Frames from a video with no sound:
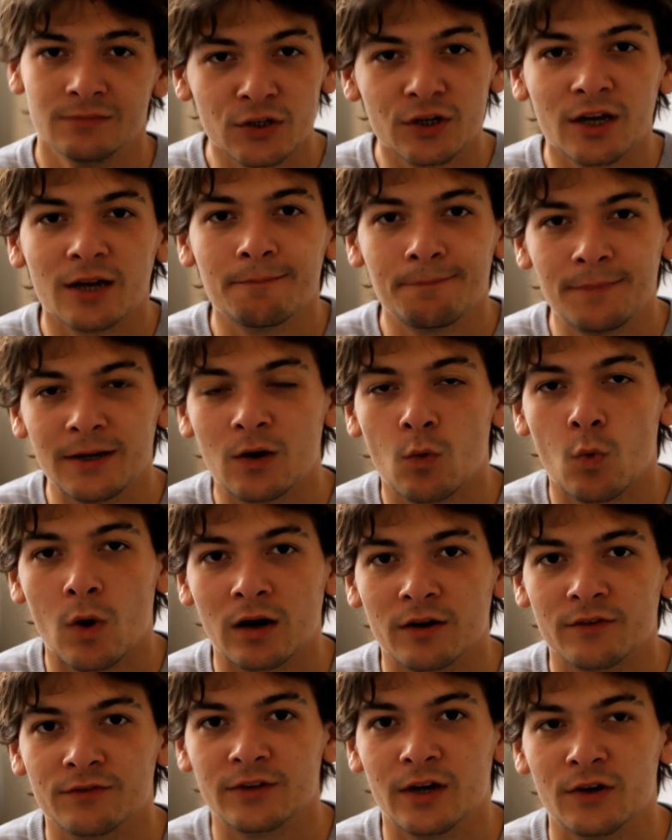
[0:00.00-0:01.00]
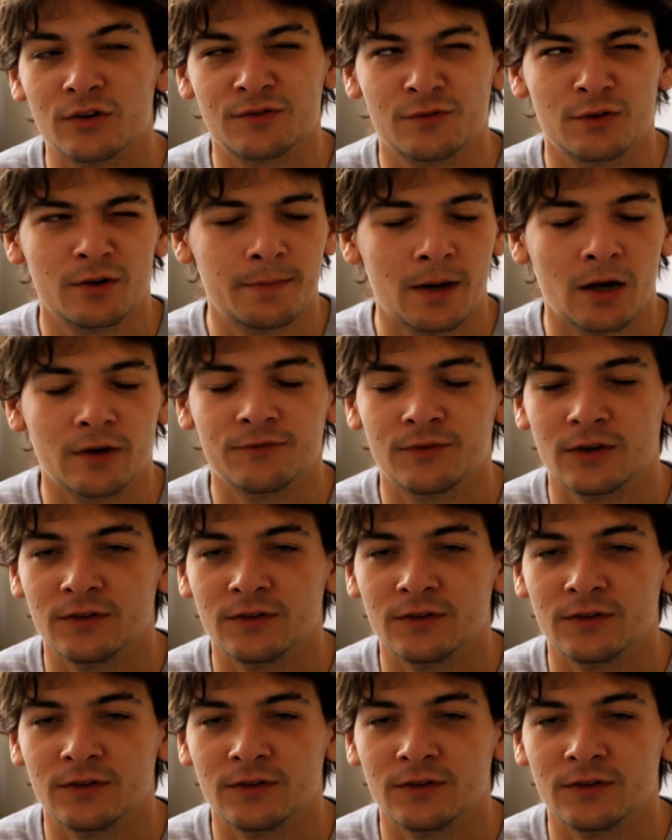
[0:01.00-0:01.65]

You can pick one of those for about